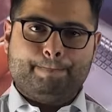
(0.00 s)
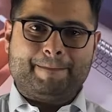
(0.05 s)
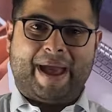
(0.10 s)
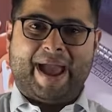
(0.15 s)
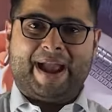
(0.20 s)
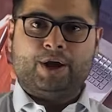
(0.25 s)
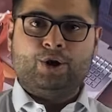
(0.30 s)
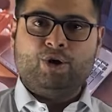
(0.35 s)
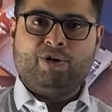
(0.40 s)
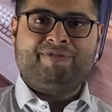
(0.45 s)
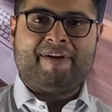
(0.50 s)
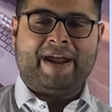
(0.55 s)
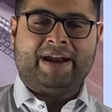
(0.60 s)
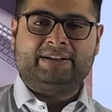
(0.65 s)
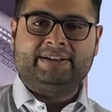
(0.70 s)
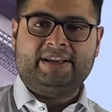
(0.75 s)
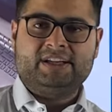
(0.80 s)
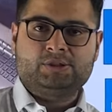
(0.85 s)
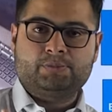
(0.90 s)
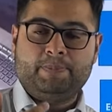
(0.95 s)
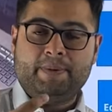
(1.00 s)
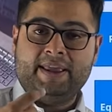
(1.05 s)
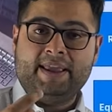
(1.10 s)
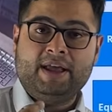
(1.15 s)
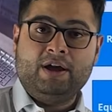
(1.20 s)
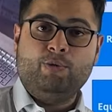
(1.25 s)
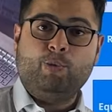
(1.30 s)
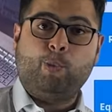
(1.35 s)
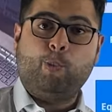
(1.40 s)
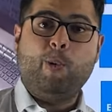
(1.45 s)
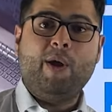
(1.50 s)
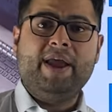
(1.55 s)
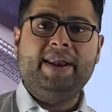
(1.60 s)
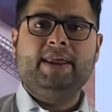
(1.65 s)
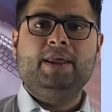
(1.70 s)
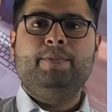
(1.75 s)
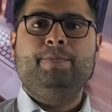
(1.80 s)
macro factors play a very